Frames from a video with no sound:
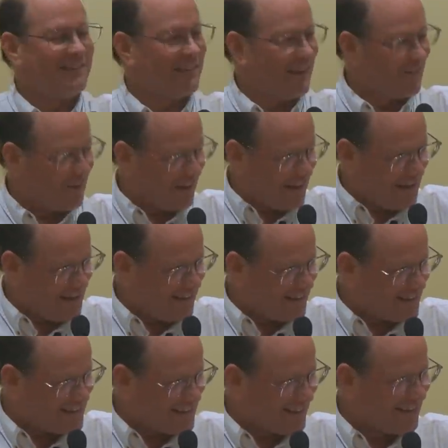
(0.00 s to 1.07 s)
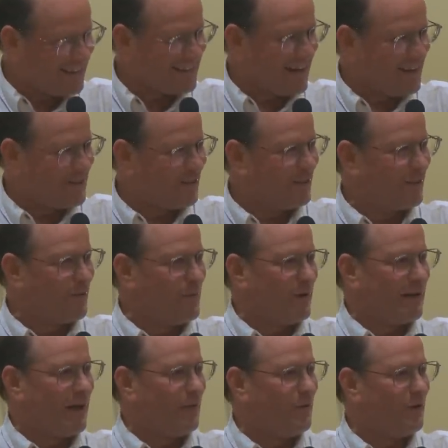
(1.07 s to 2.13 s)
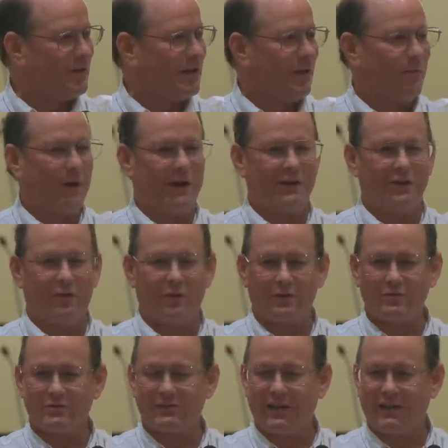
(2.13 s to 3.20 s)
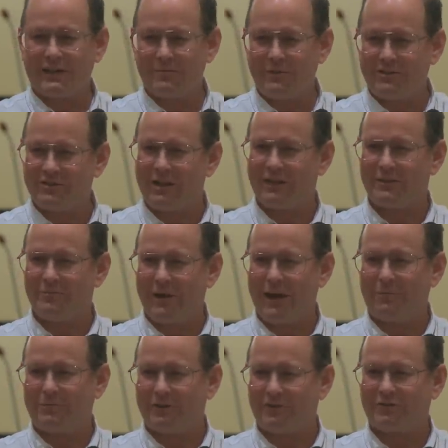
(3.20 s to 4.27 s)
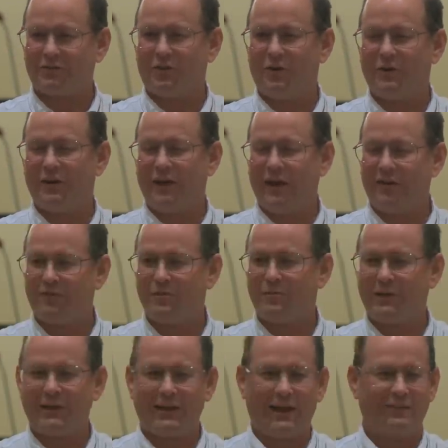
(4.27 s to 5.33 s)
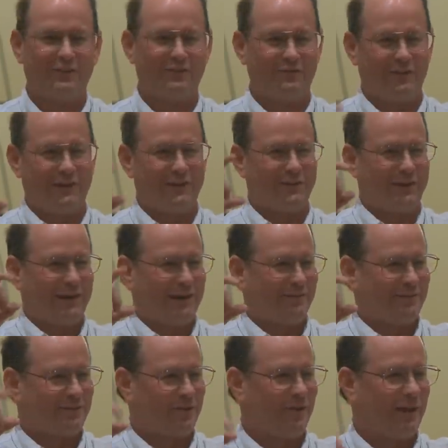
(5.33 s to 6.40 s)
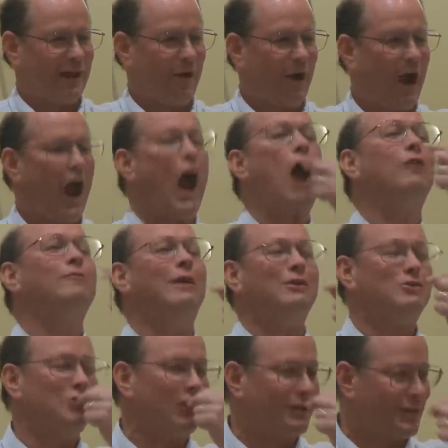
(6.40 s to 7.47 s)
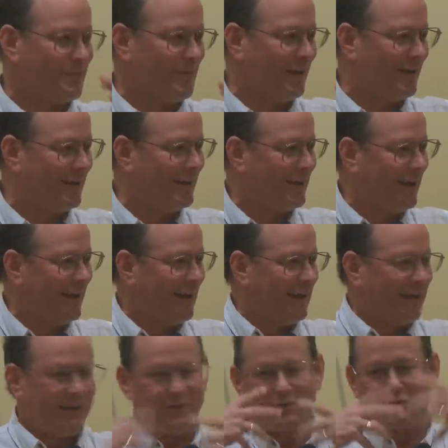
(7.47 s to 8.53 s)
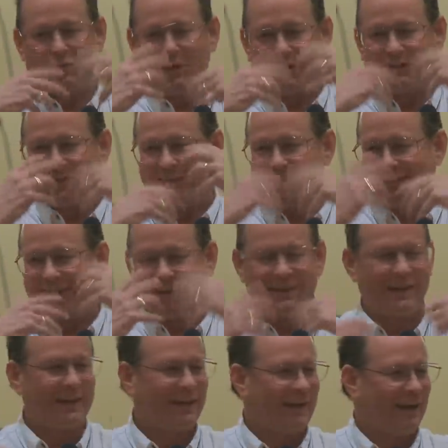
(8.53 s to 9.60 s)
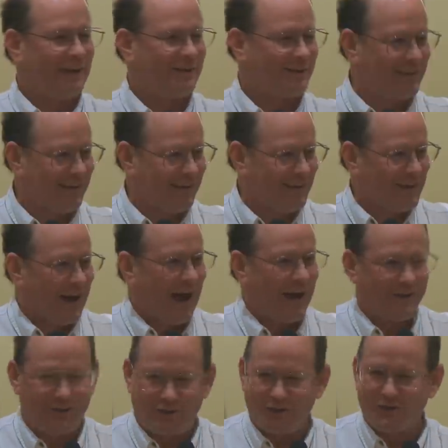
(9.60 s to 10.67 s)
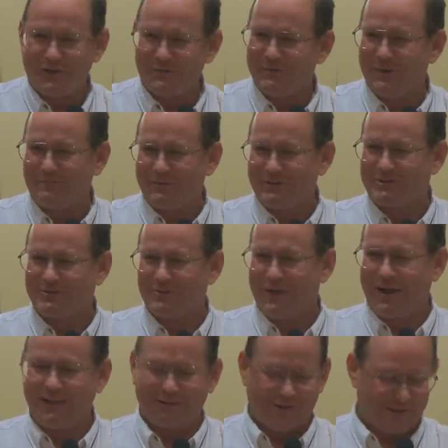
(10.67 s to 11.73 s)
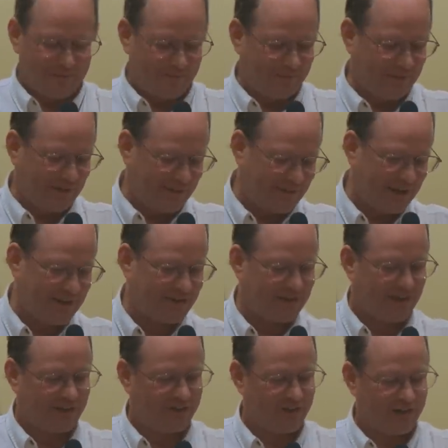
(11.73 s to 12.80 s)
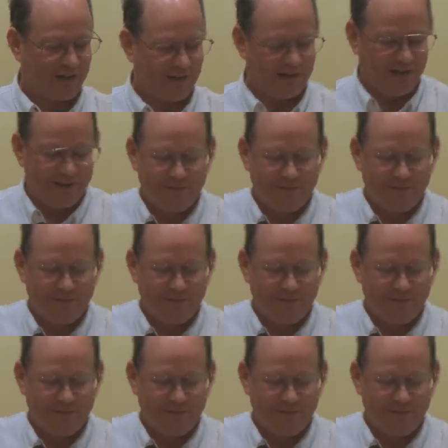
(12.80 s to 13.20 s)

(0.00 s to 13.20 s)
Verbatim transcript: said, I'm going to eat this thing because I told everybody I would, and I want to know what it was like to be John the Baptist. So everybody got their video cameras going out. I chucked him in. He was wiggling and kicking, and I, I chewed him up and swallowed him. It tastes like chicken.